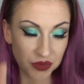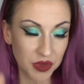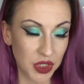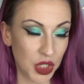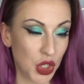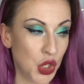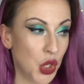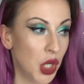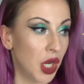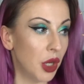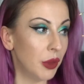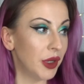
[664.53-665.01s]

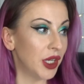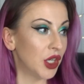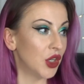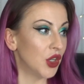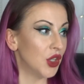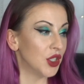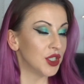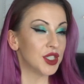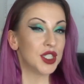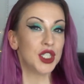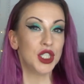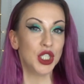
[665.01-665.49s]
You know how it
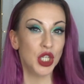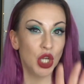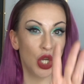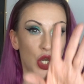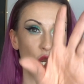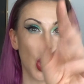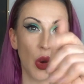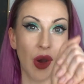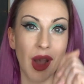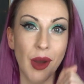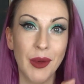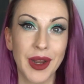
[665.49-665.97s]
goes. You know
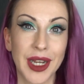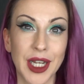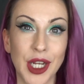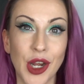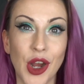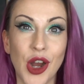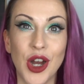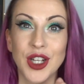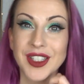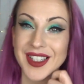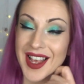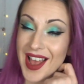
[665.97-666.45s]
how it
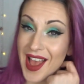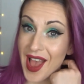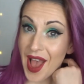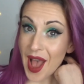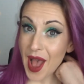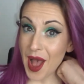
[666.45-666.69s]
goes.